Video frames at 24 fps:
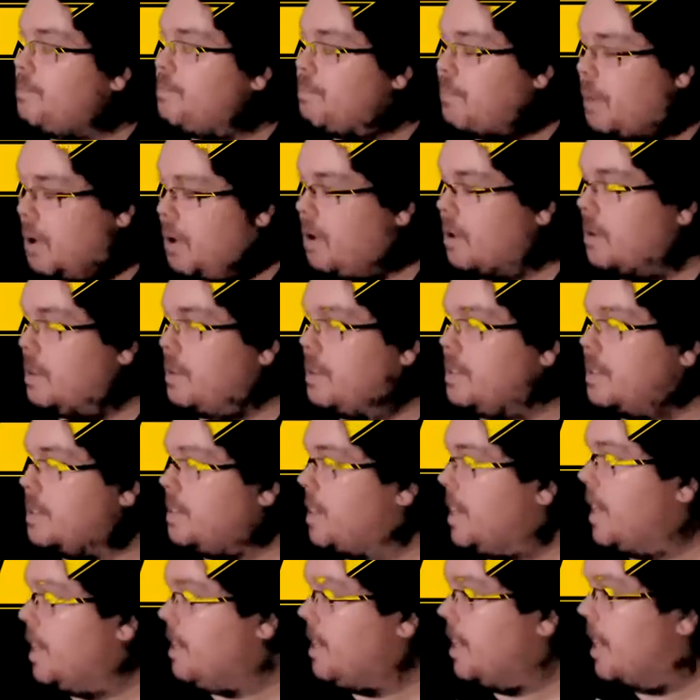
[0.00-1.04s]
Bart
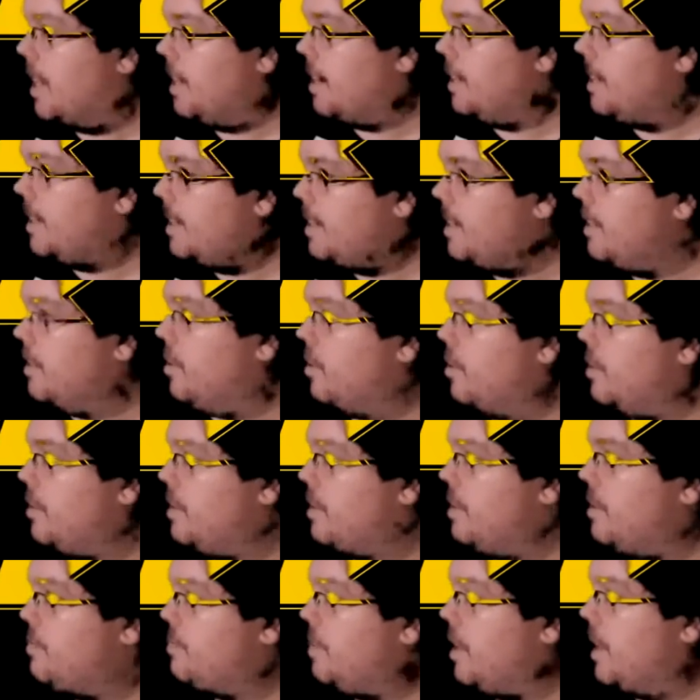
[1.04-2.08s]
had gotten killed
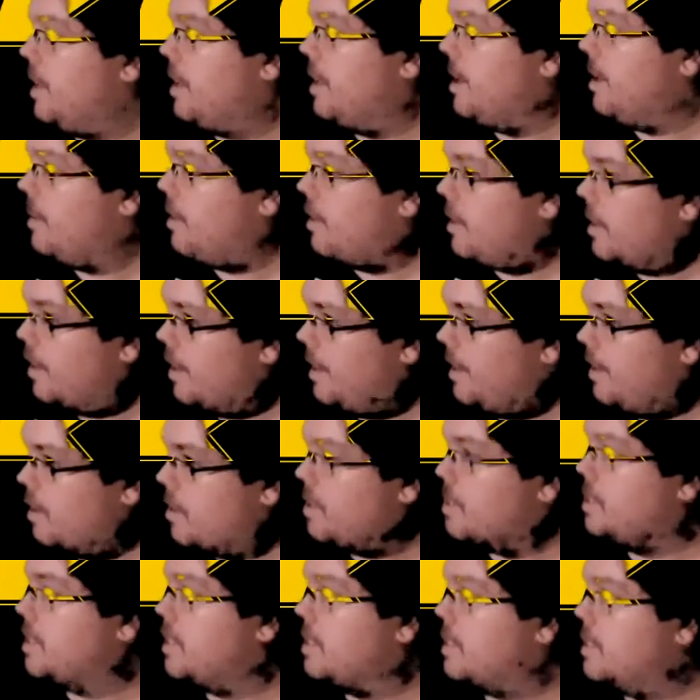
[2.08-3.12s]
by
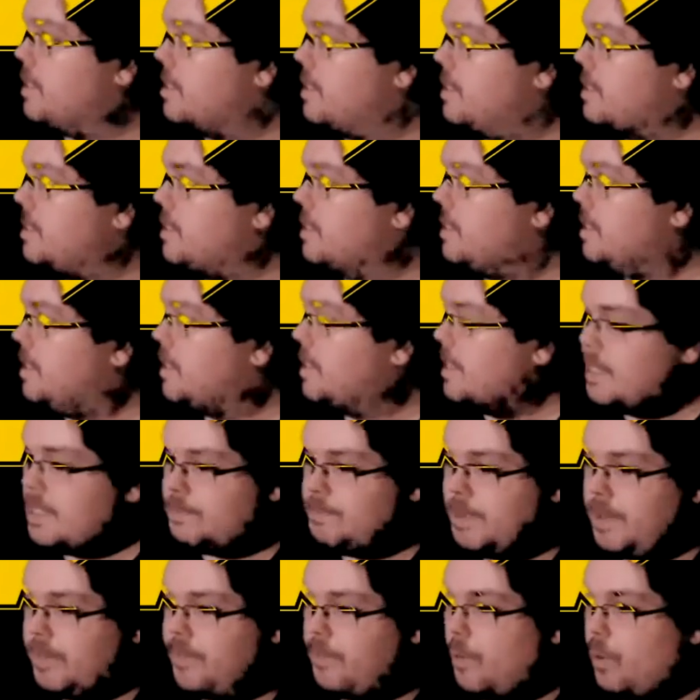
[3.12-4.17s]
inertia. This is
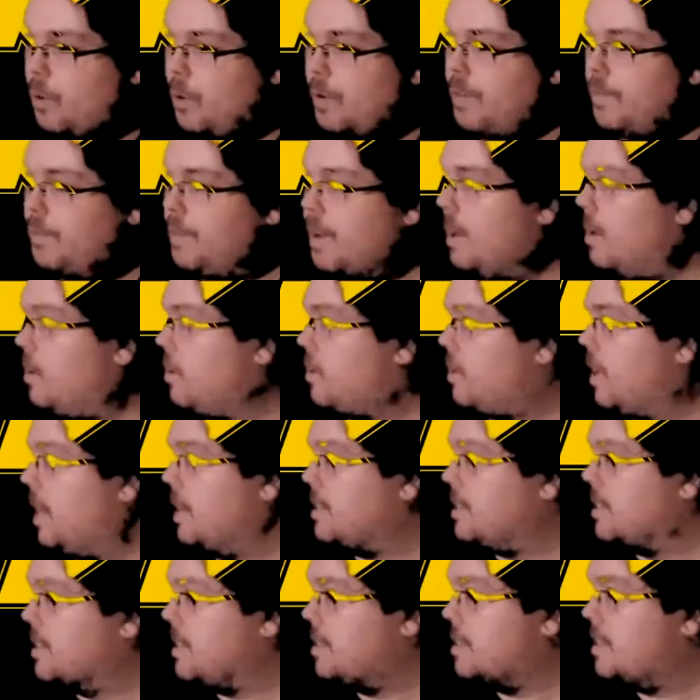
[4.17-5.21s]
before the final
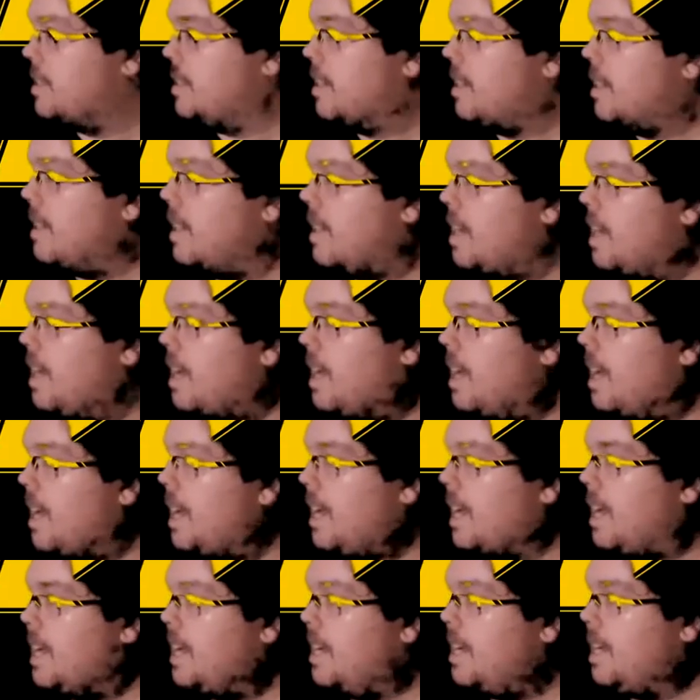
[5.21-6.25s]
crisis.
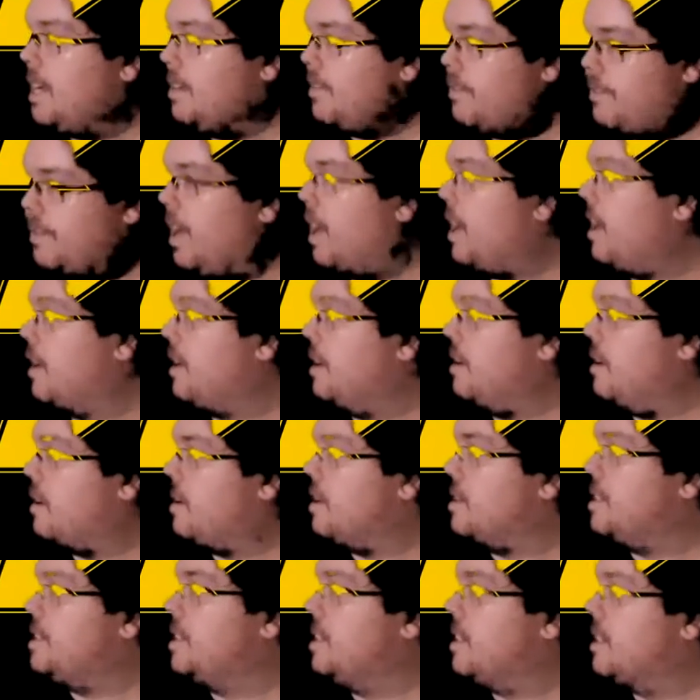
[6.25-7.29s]
He found
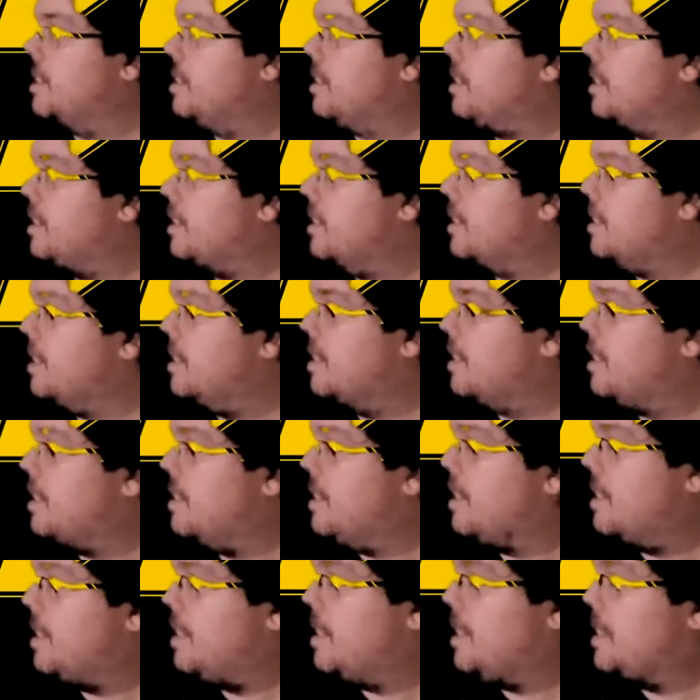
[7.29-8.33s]
inertia,
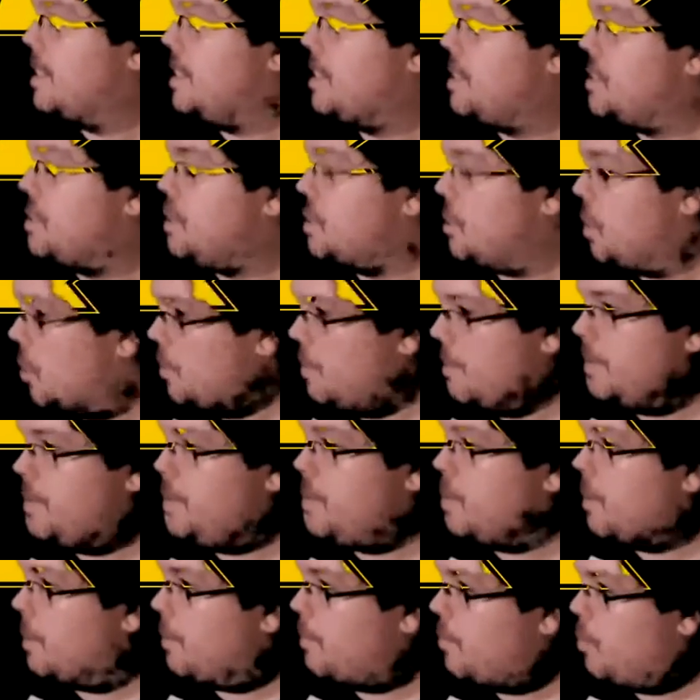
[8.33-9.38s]
slowed him
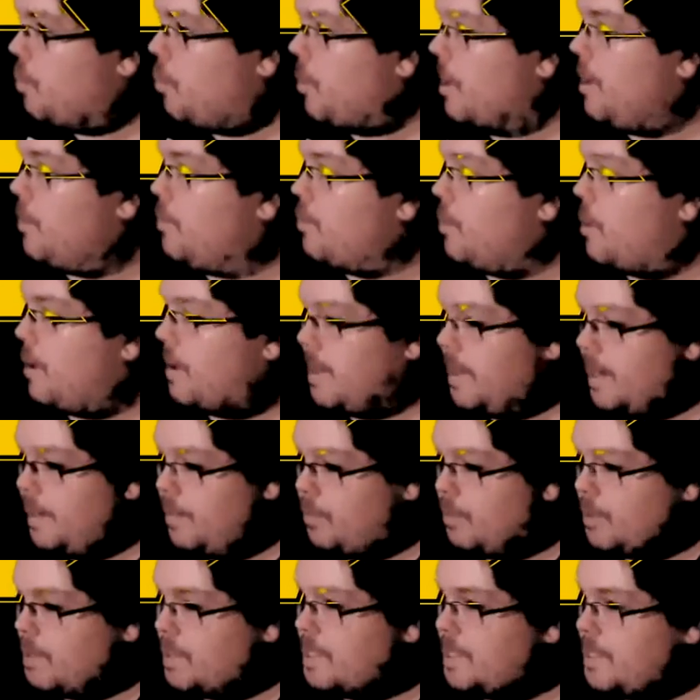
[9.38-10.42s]
to a point where he
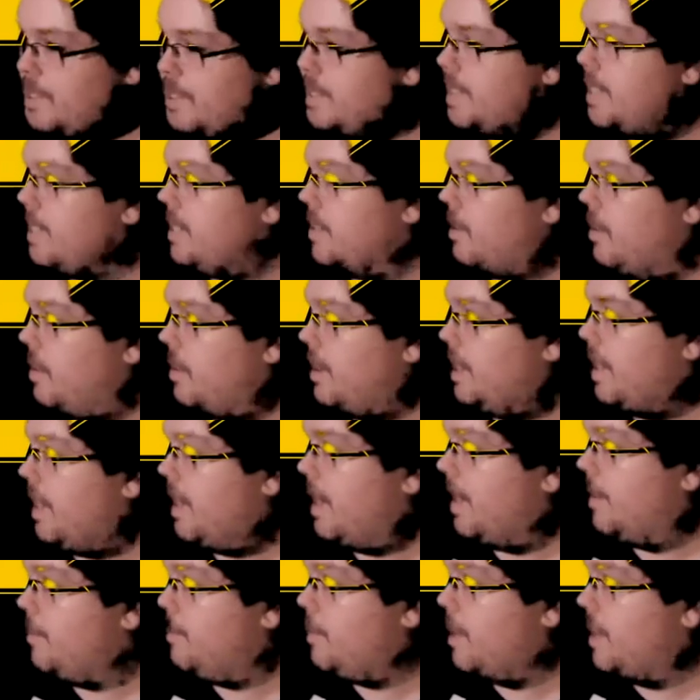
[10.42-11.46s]
was still,
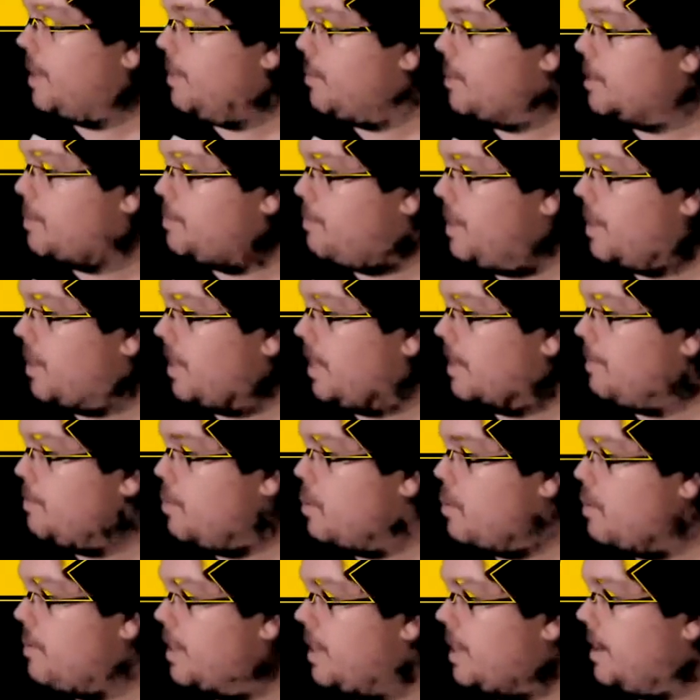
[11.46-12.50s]
and but he was barely
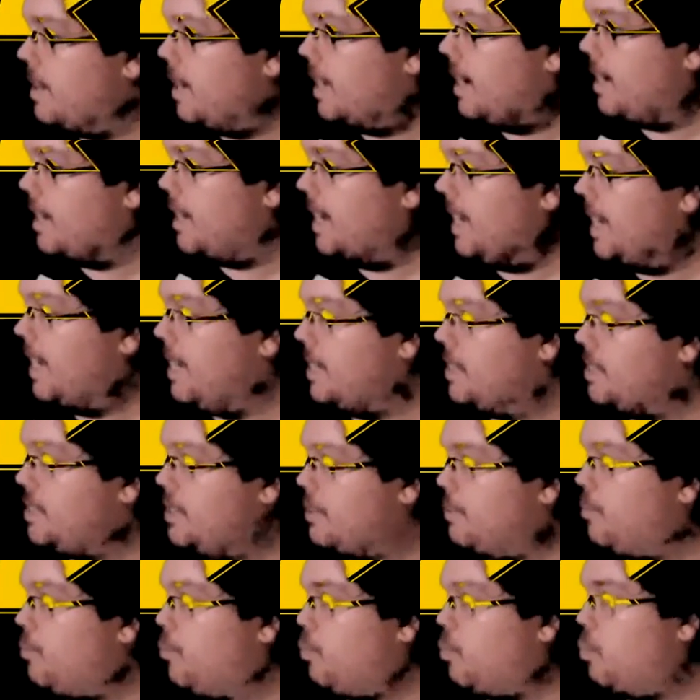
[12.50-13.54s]
moving like an inch a
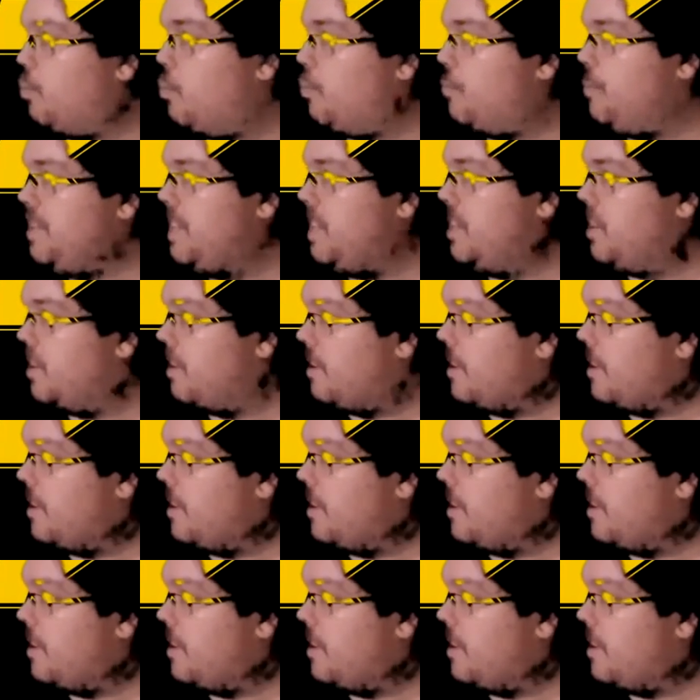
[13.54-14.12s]
year.